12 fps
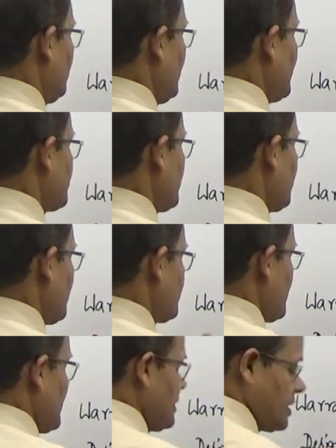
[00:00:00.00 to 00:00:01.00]
etc.
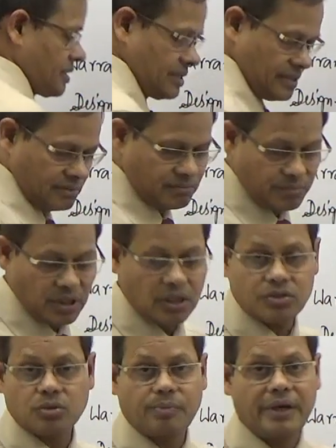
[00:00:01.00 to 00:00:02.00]
charges.
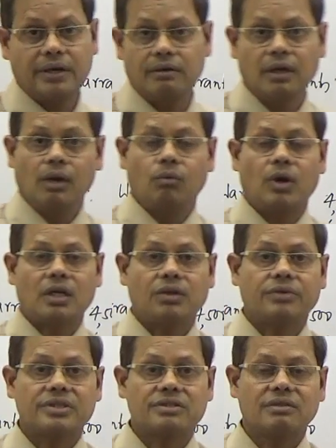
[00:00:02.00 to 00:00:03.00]
Because you paid
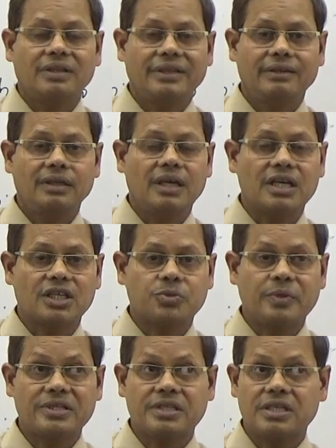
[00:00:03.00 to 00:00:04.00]
whatever
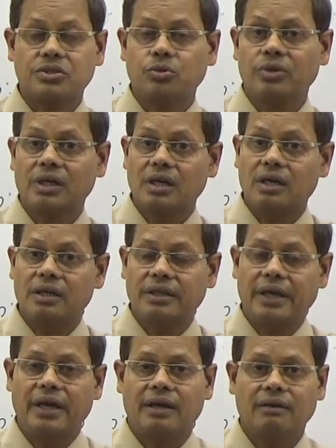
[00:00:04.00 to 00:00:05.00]
expenses you incurred
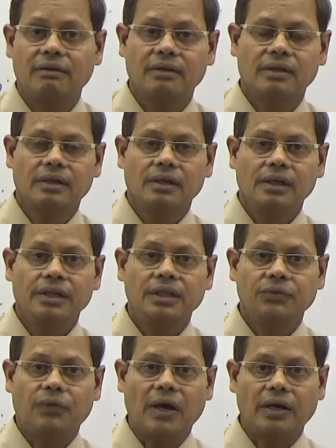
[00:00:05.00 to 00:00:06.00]
there in
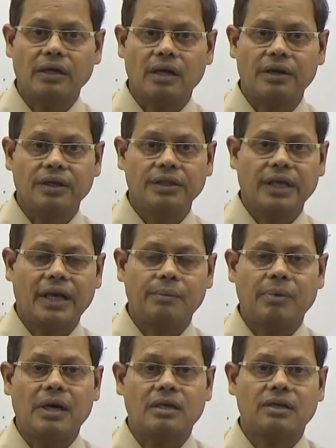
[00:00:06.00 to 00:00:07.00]
the foreign country, they are a
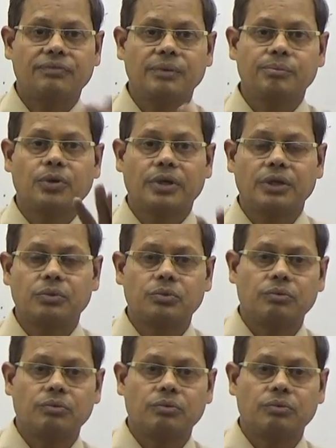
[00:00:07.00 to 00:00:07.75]
part of imported